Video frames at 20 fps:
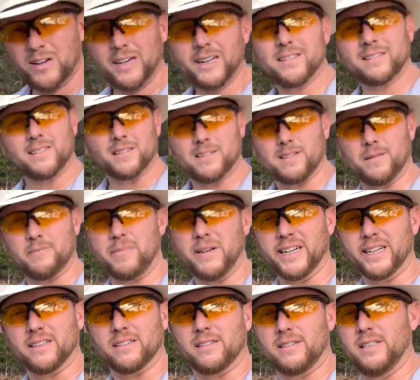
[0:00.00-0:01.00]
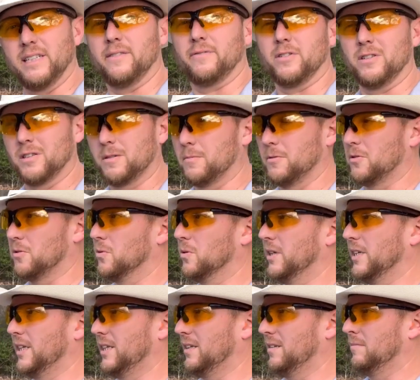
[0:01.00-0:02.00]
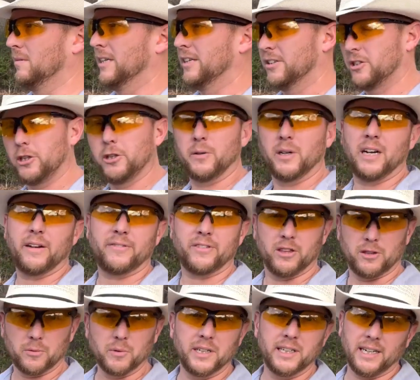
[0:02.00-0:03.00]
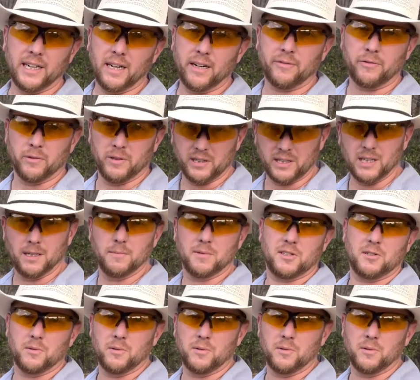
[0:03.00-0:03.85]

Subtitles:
is the biggest difference between 2F and 3F when it comes to